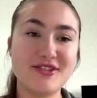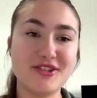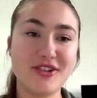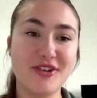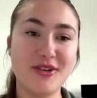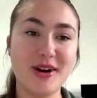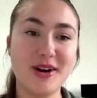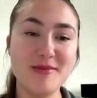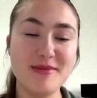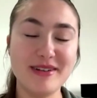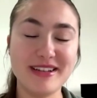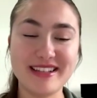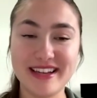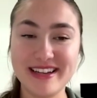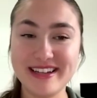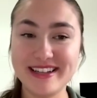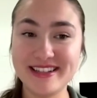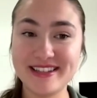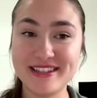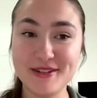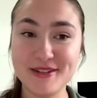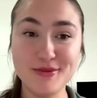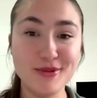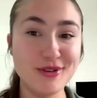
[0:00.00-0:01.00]
so I'm excited
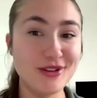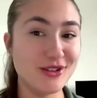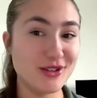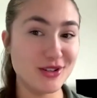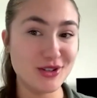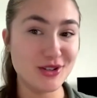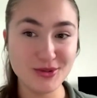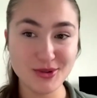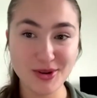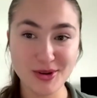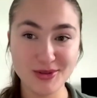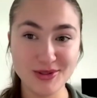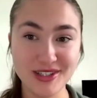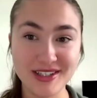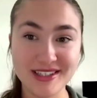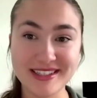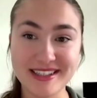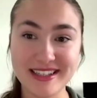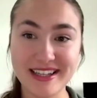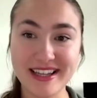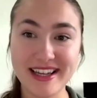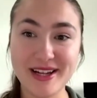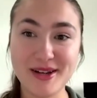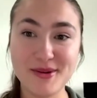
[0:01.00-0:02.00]
to see what this duo
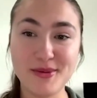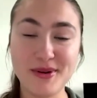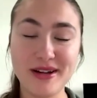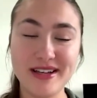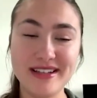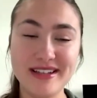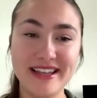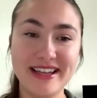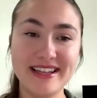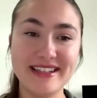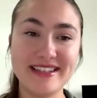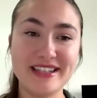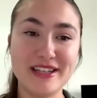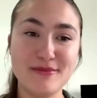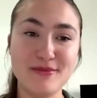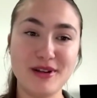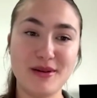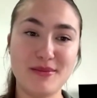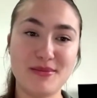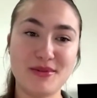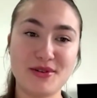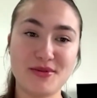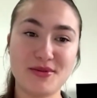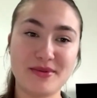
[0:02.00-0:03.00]
looks like, what they teamed
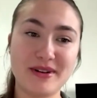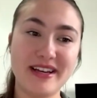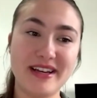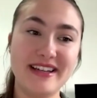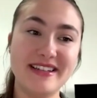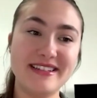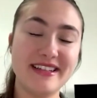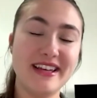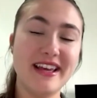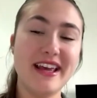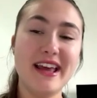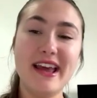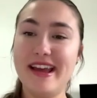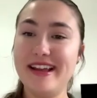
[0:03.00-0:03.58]
up to write.